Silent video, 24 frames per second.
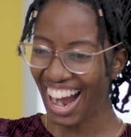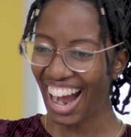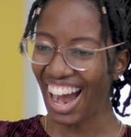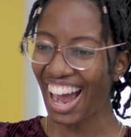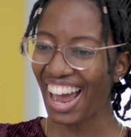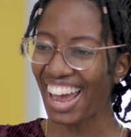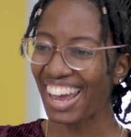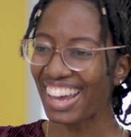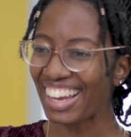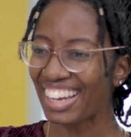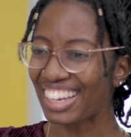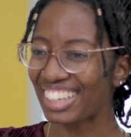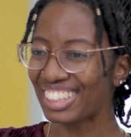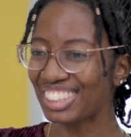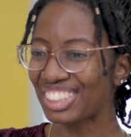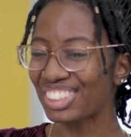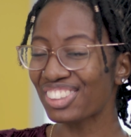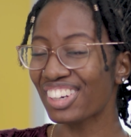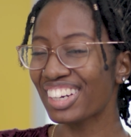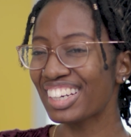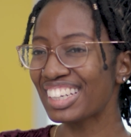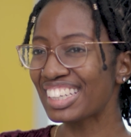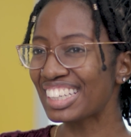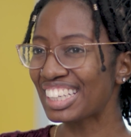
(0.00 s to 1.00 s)
I
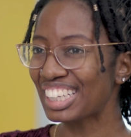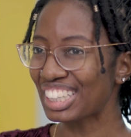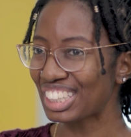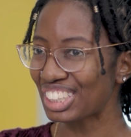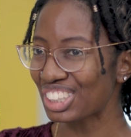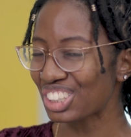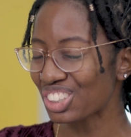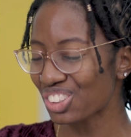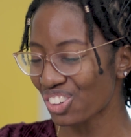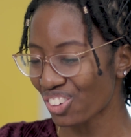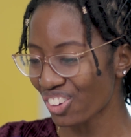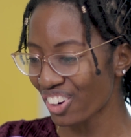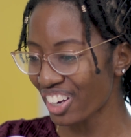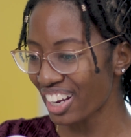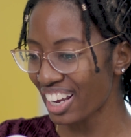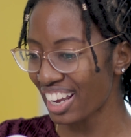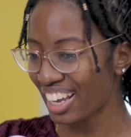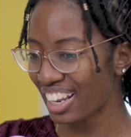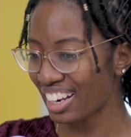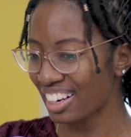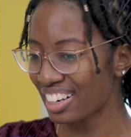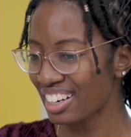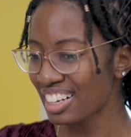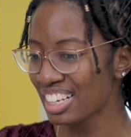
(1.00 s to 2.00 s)
trained in Illinois,
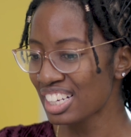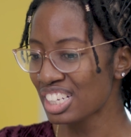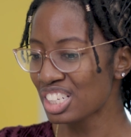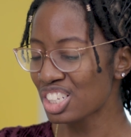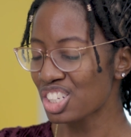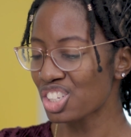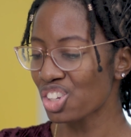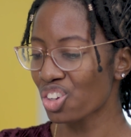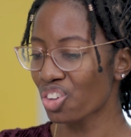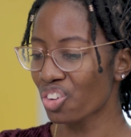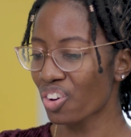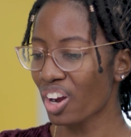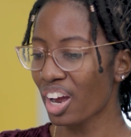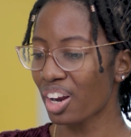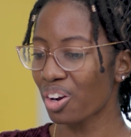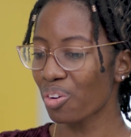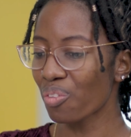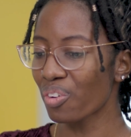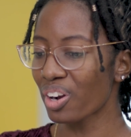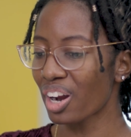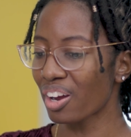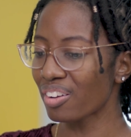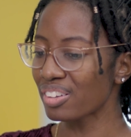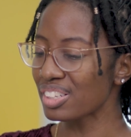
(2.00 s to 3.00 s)
and so kind of
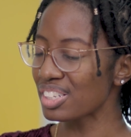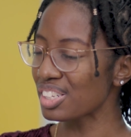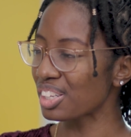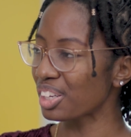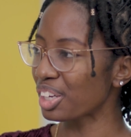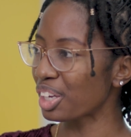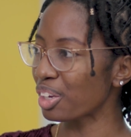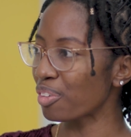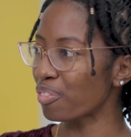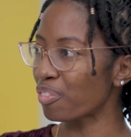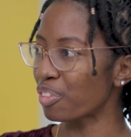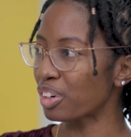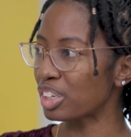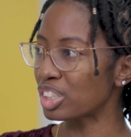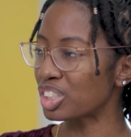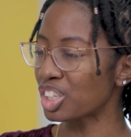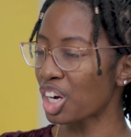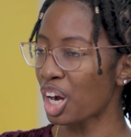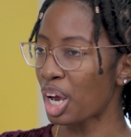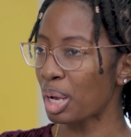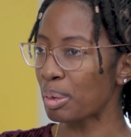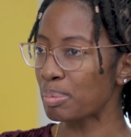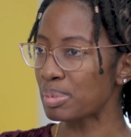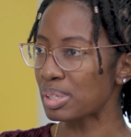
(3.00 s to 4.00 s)
when I was looking for
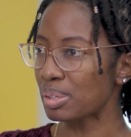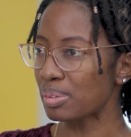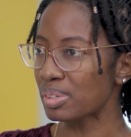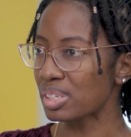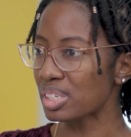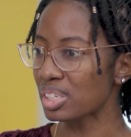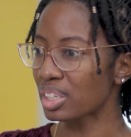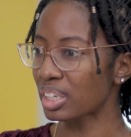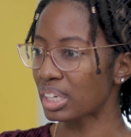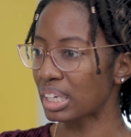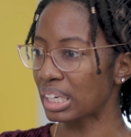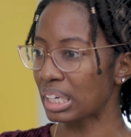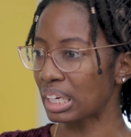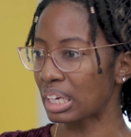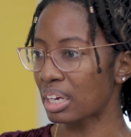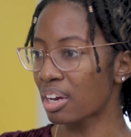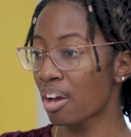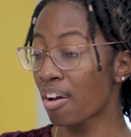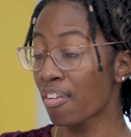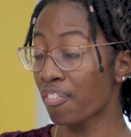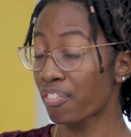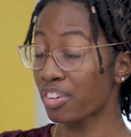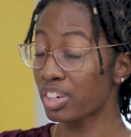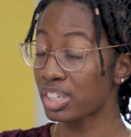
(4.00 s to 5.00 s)
jobs, I was looking
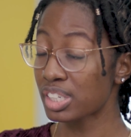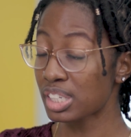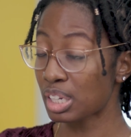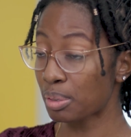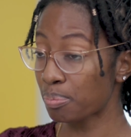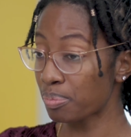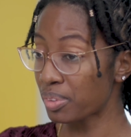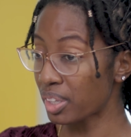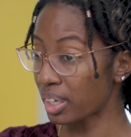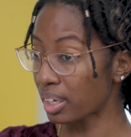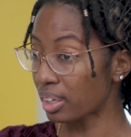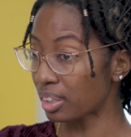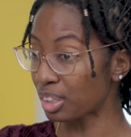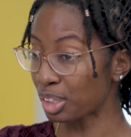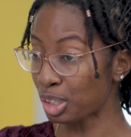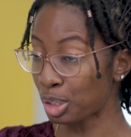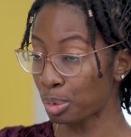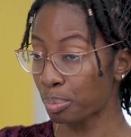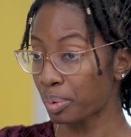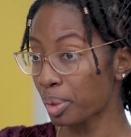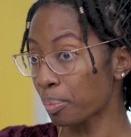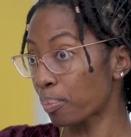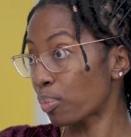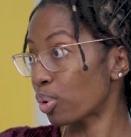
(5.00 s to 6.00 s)
for something a little
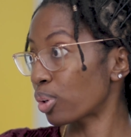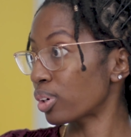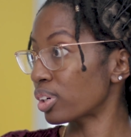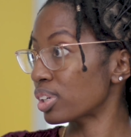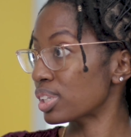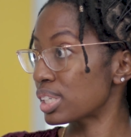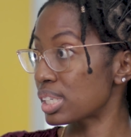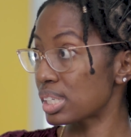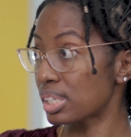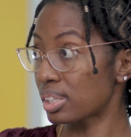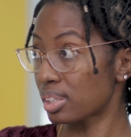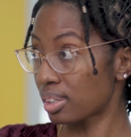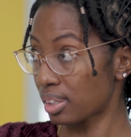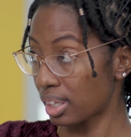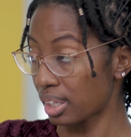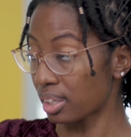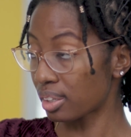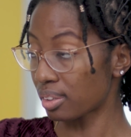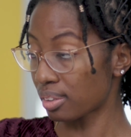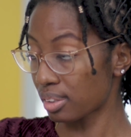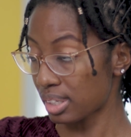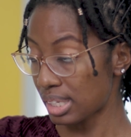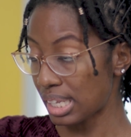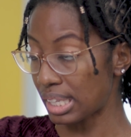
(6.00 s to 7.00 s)
bit more
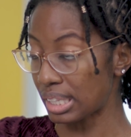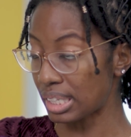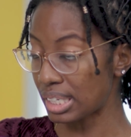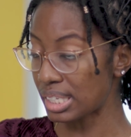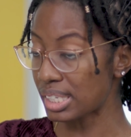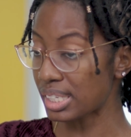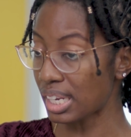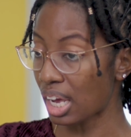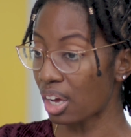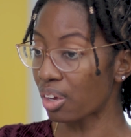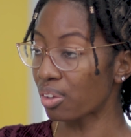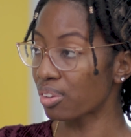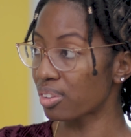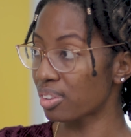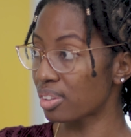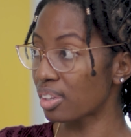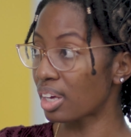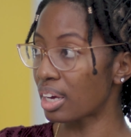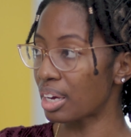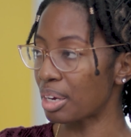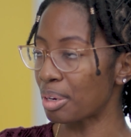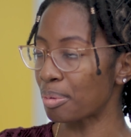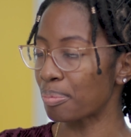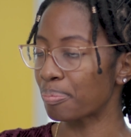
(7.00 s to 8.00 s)
in the South.
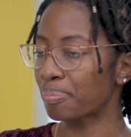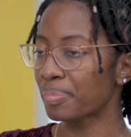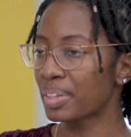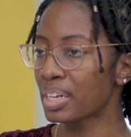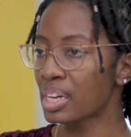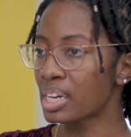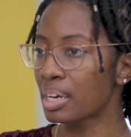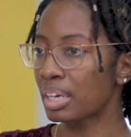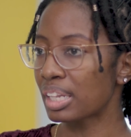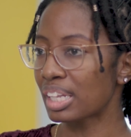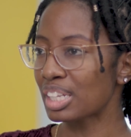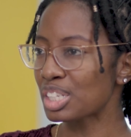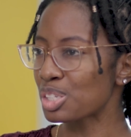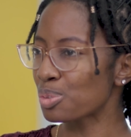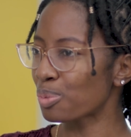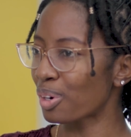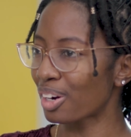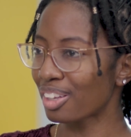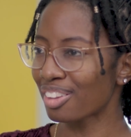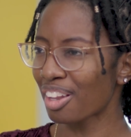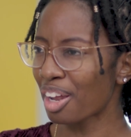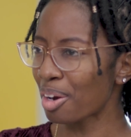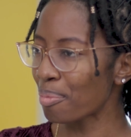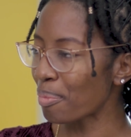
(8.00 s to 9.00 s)
That's where
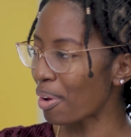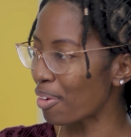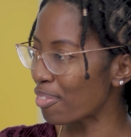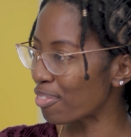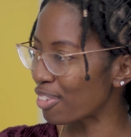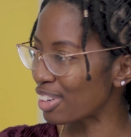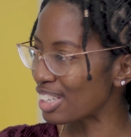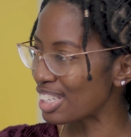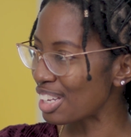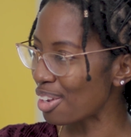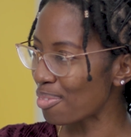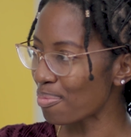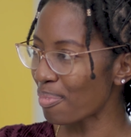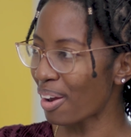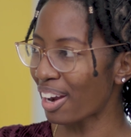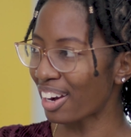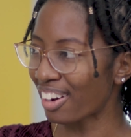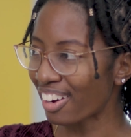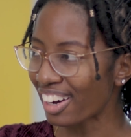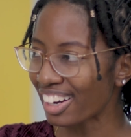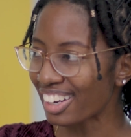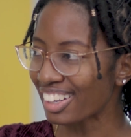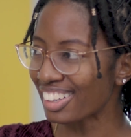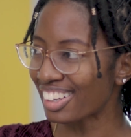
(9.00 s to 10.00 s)
a lot of my friends have
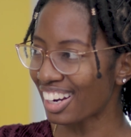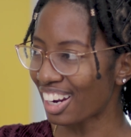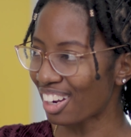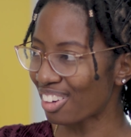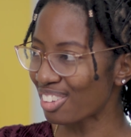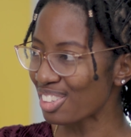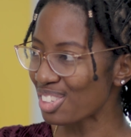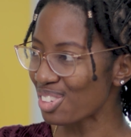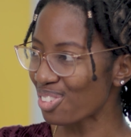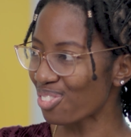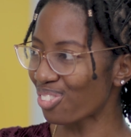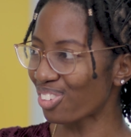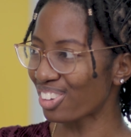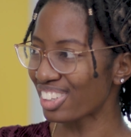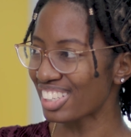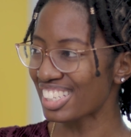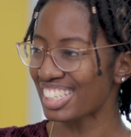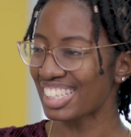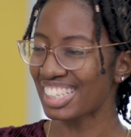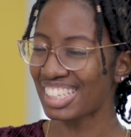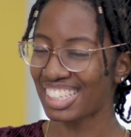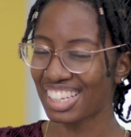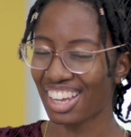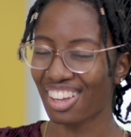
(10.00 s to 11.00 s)
migrated down towards
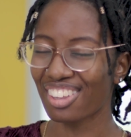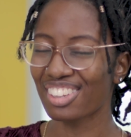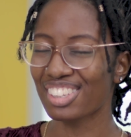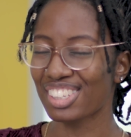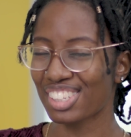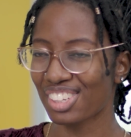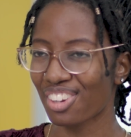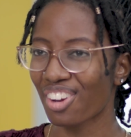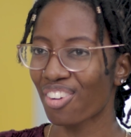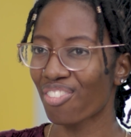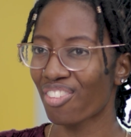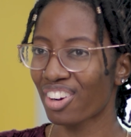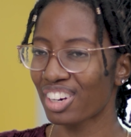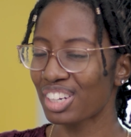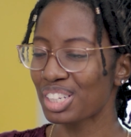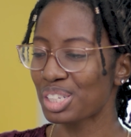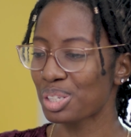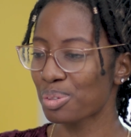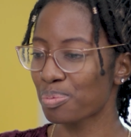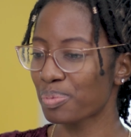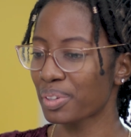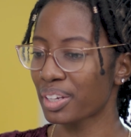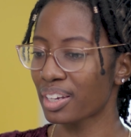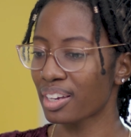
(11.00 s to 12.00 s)
the South, so I wanted
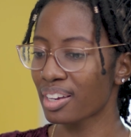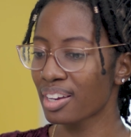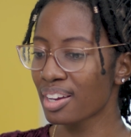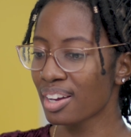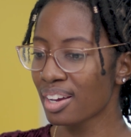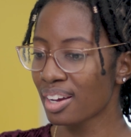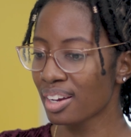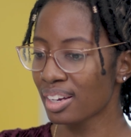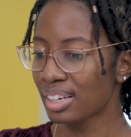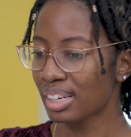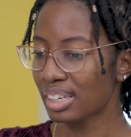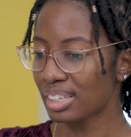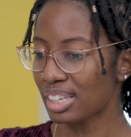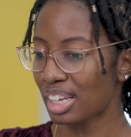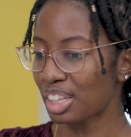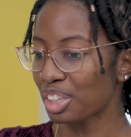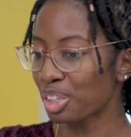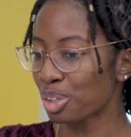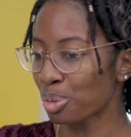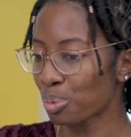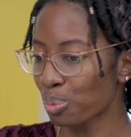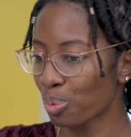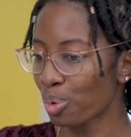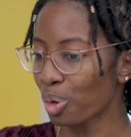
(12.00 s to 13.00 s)
to be a
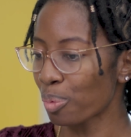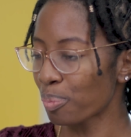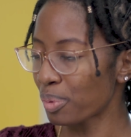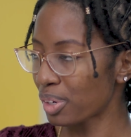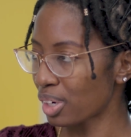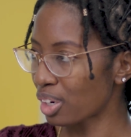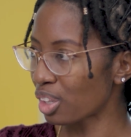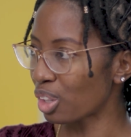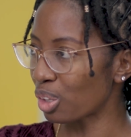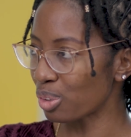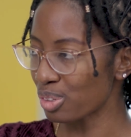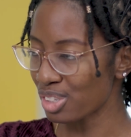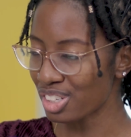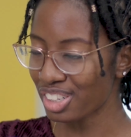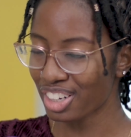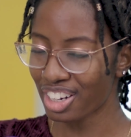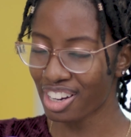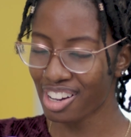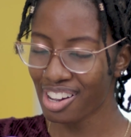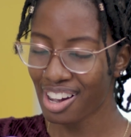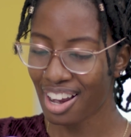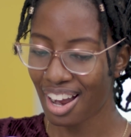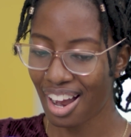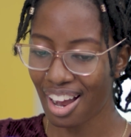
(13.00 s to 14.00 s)
little warmer,
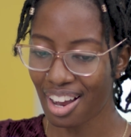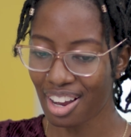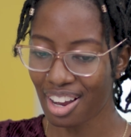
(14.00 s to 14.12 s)
closer.